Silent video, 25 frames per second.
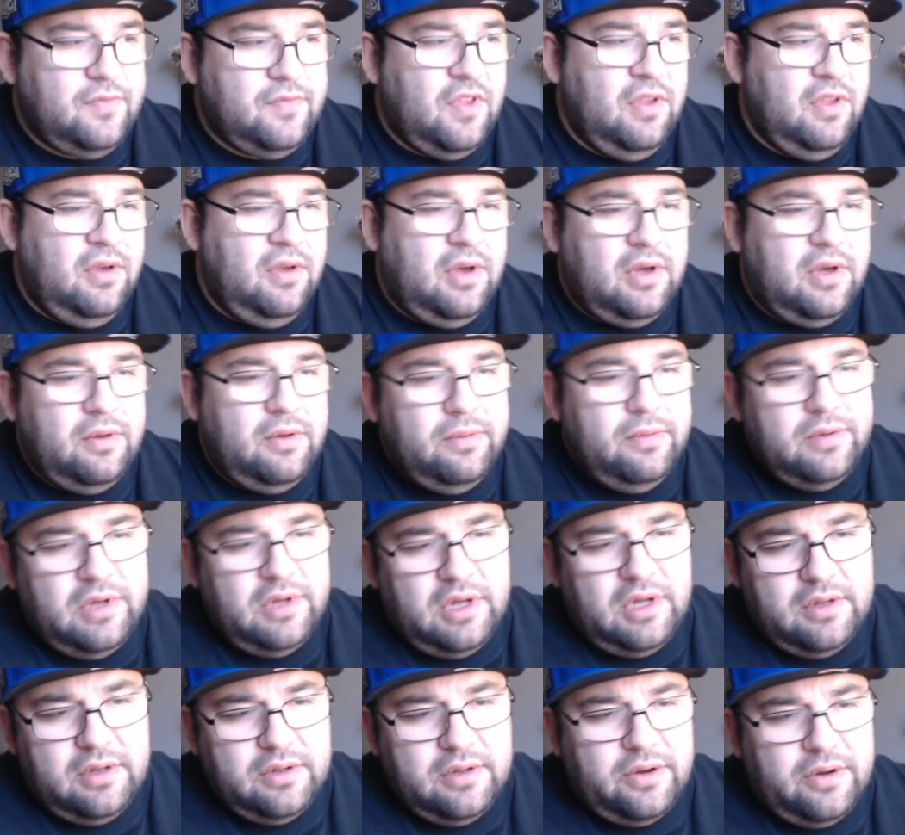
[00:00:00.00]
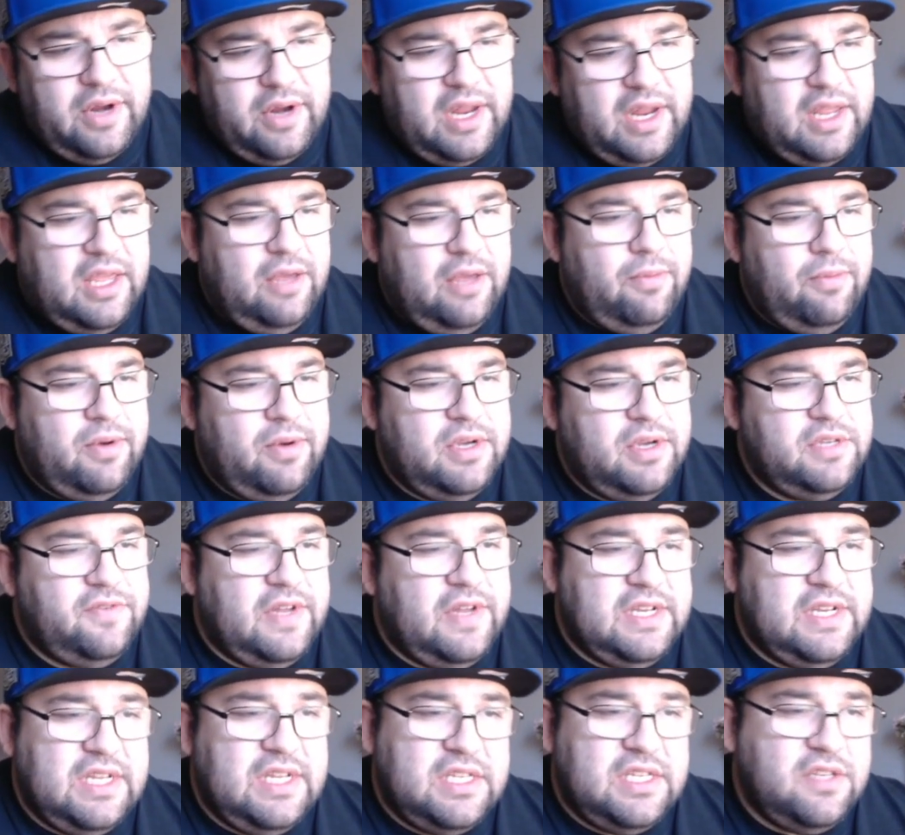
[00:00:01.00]
All great keywords.
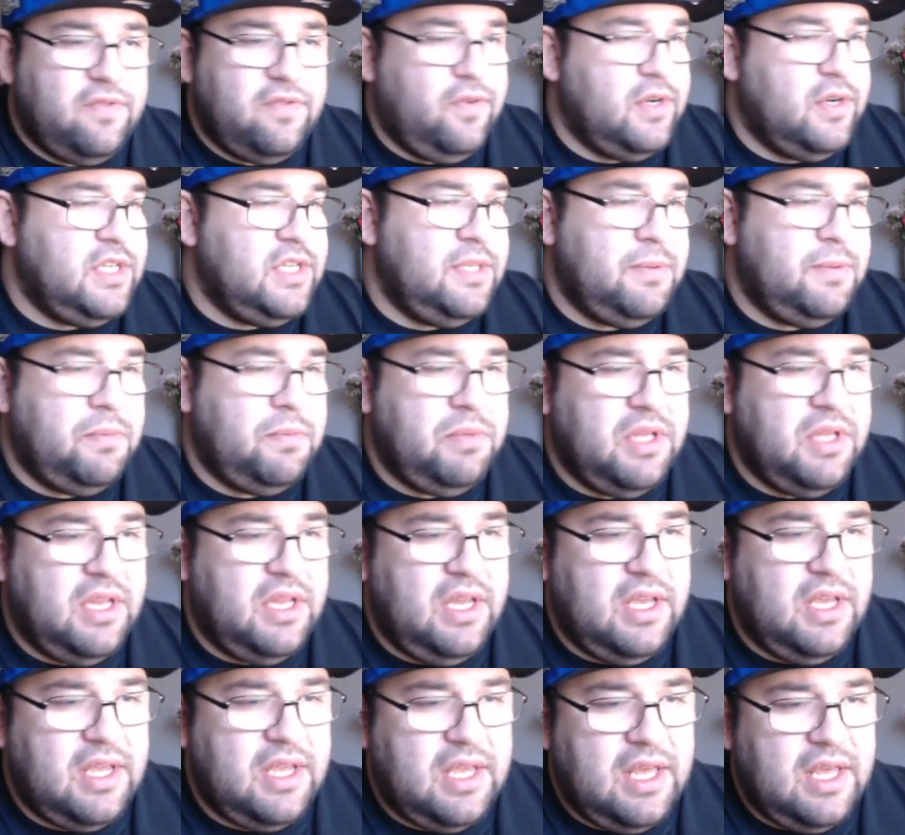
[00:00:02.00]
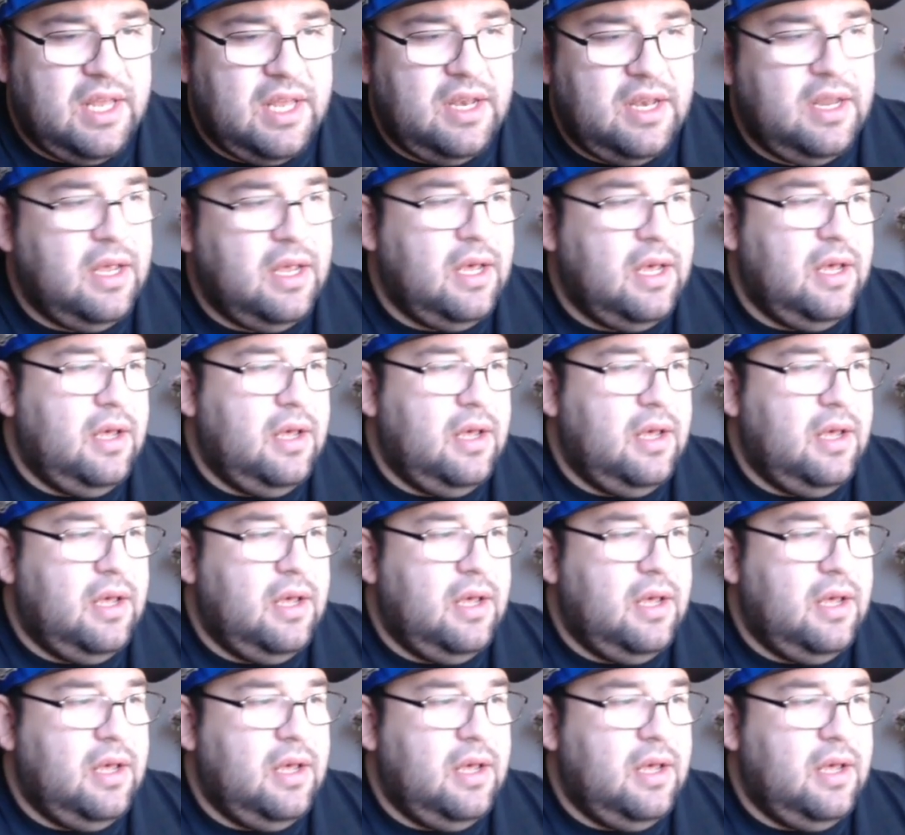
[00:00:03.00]
Fantastic Four team ability again.